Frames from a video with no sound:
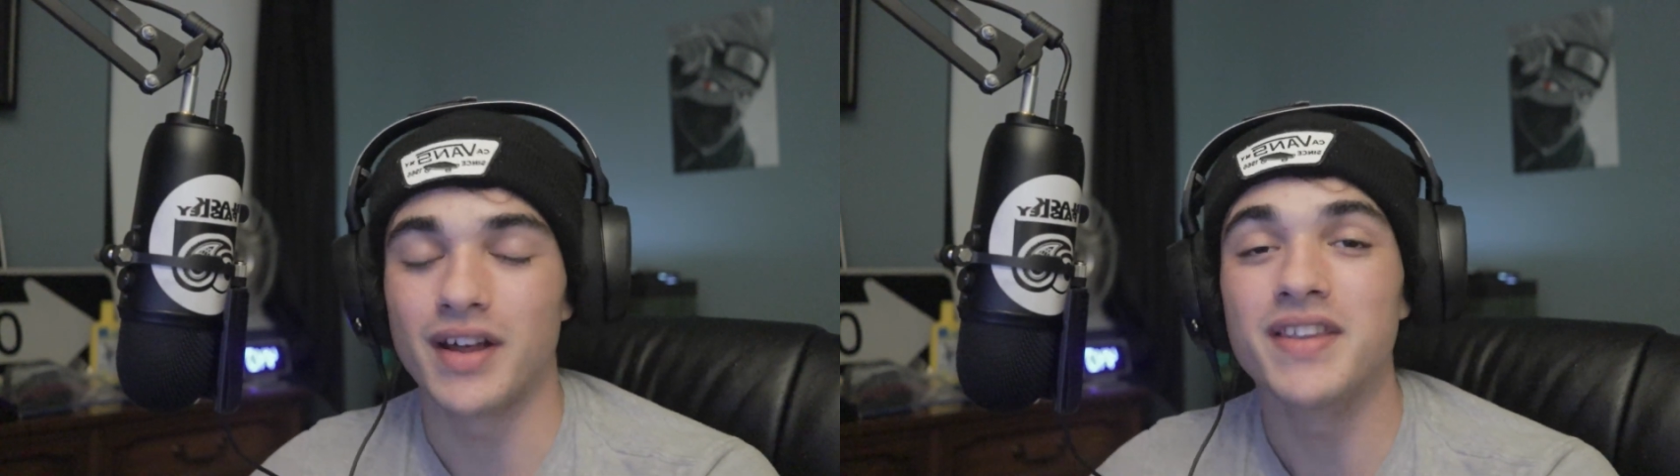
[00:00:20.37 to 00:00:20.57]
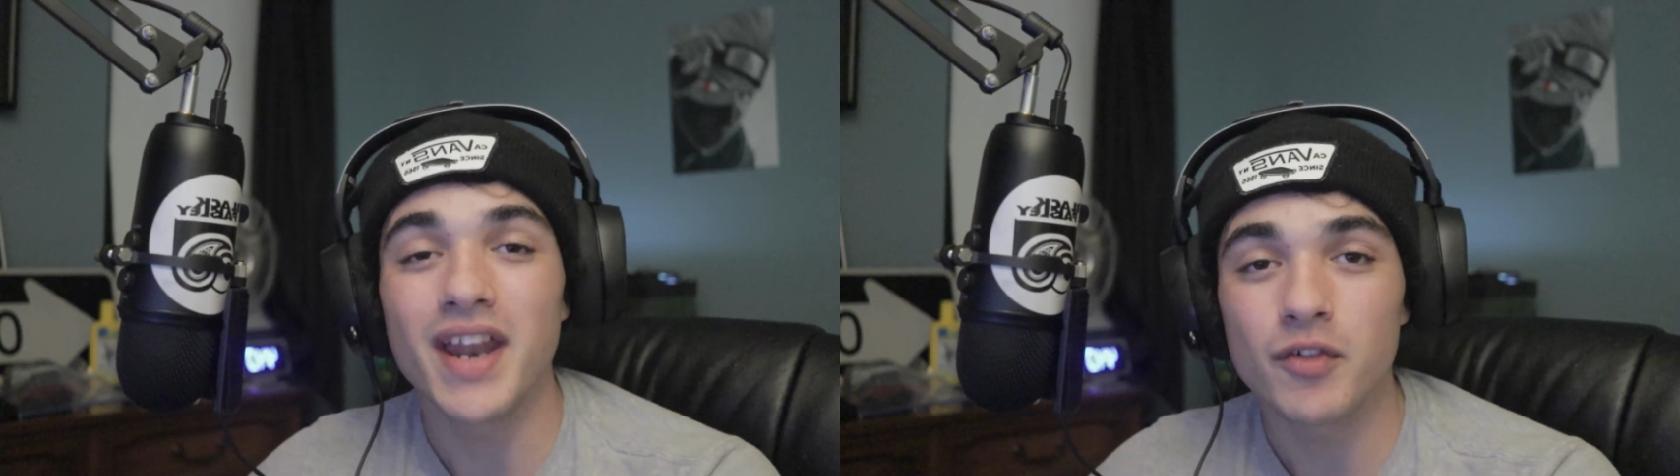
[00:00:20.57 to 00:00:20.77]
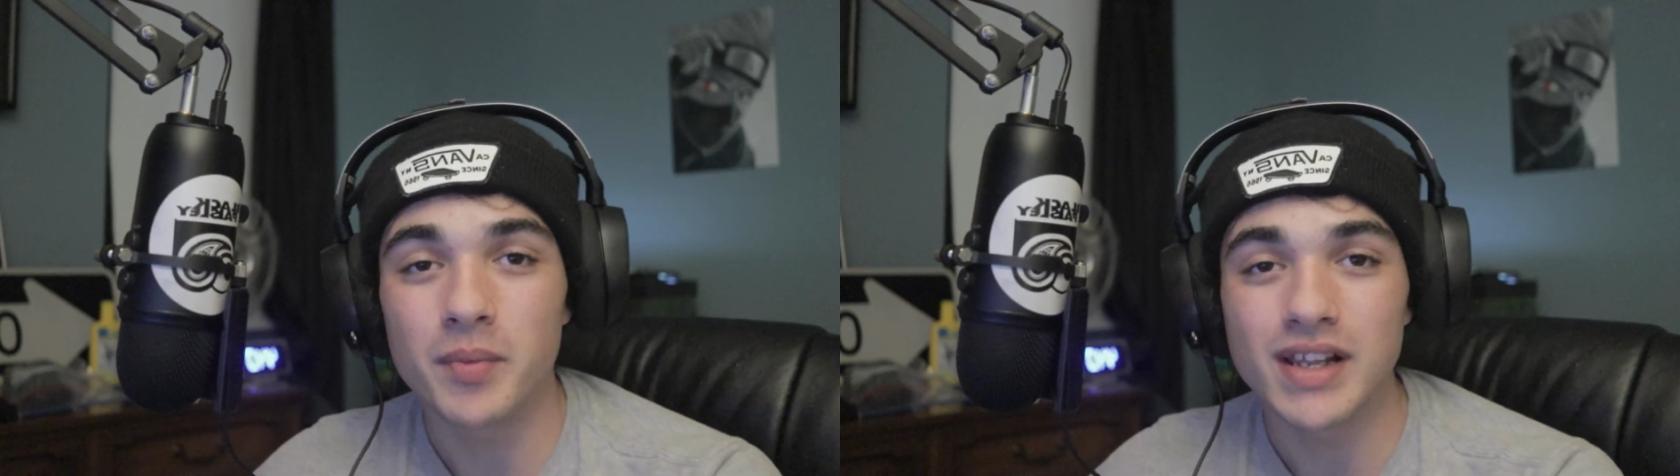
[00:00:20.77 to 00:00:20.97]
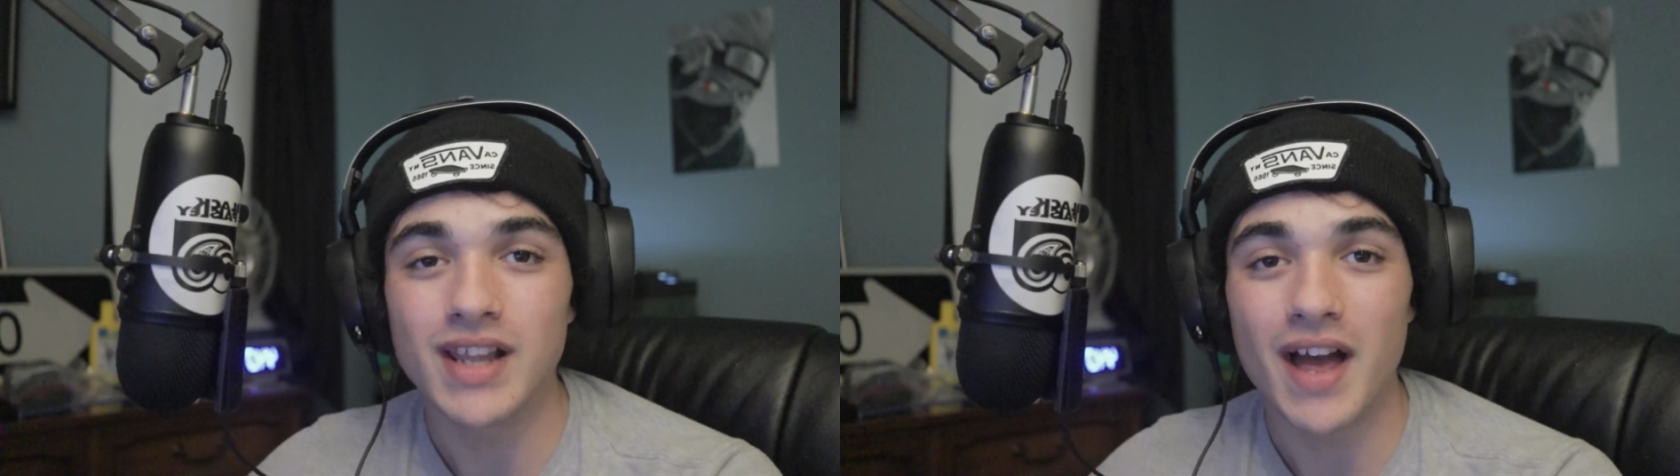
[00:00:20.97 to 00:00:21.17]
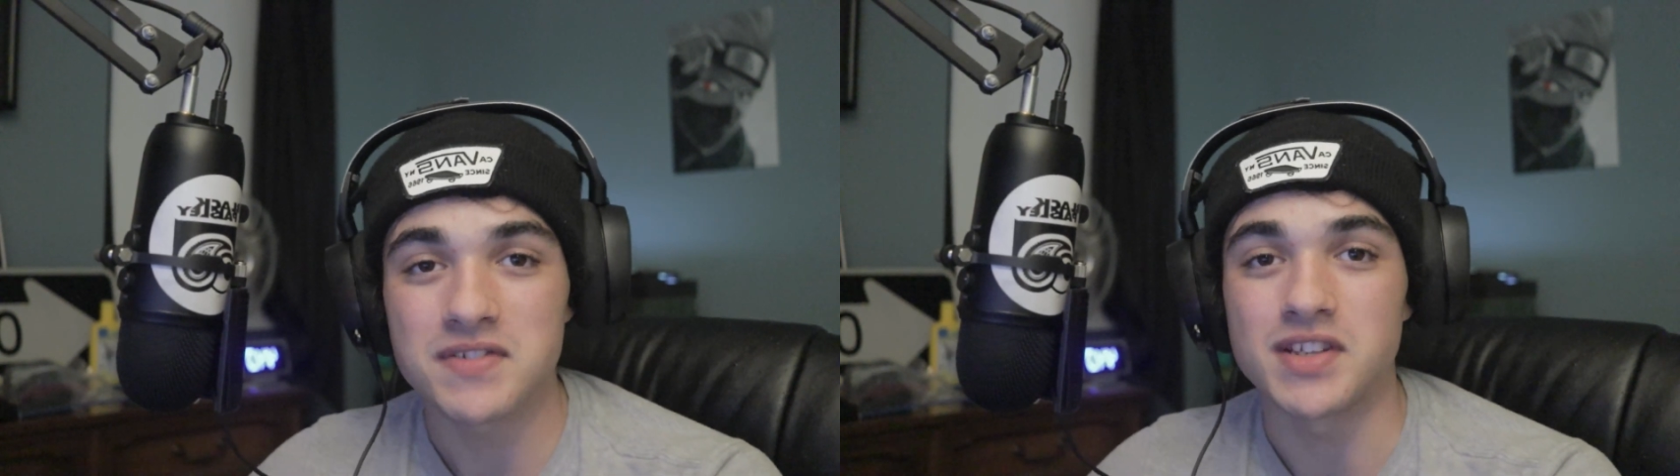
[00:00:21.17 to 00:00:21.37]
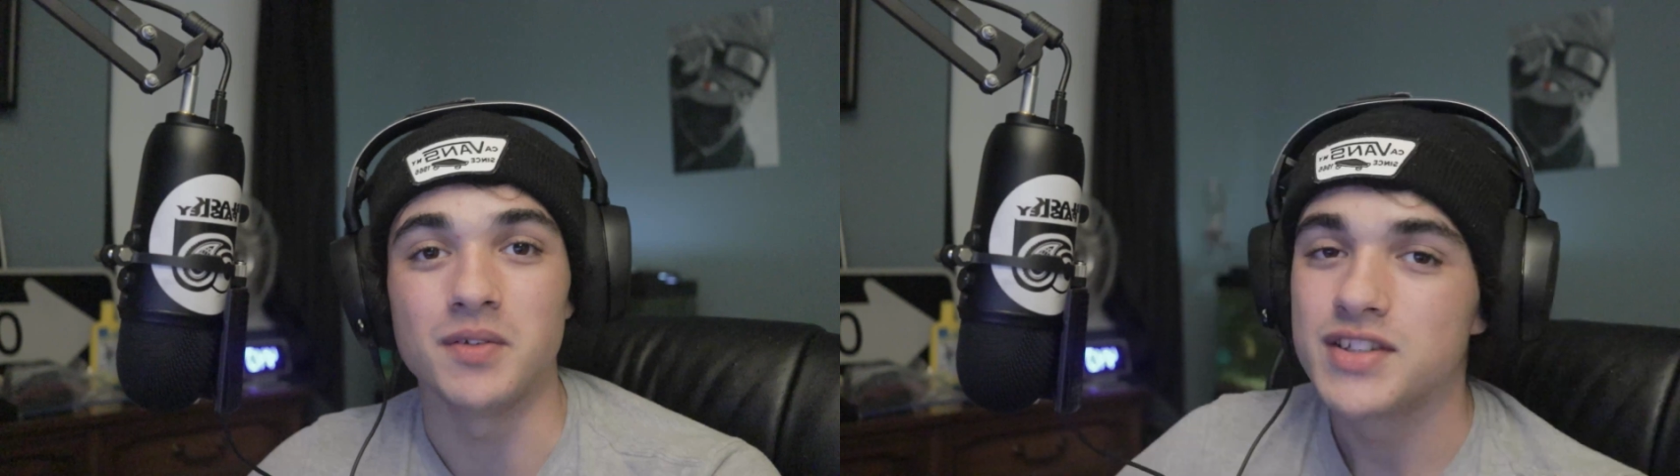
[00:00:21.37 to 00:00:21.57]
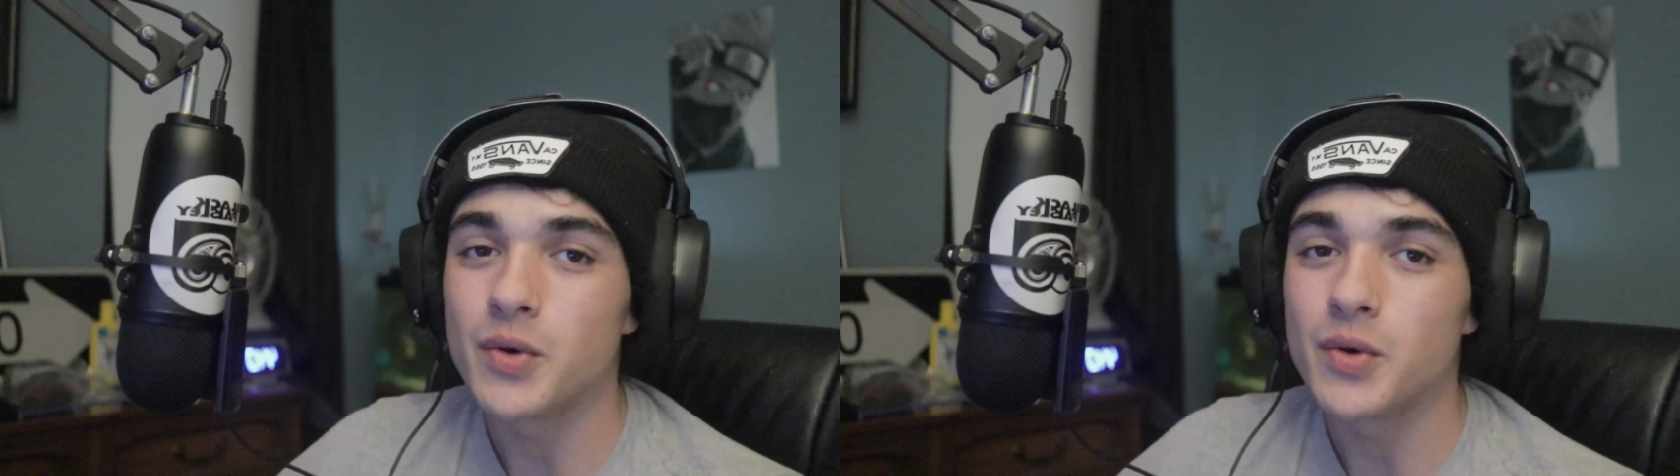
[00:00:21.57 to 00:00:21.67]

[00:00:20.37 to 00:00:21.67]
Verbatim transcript: and then everybody laughs at him.